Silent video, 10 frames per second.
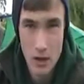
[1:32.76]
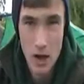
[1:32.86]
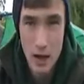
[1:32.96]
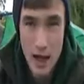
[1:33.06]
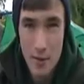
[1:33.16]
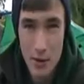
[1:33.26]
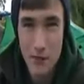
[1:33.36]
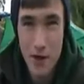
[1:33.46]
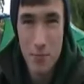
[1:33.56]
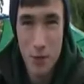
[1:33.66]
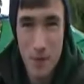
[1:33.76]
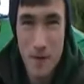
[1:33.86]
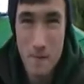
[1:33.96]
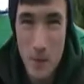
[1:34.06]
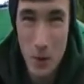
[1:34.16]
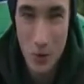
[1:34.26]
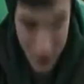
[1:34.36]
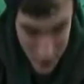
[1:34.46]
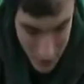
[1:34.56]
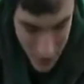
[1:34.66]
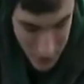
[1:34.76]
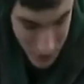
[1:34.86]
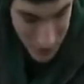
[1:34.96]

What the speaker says: Okay, well I've had one, not quite the chosen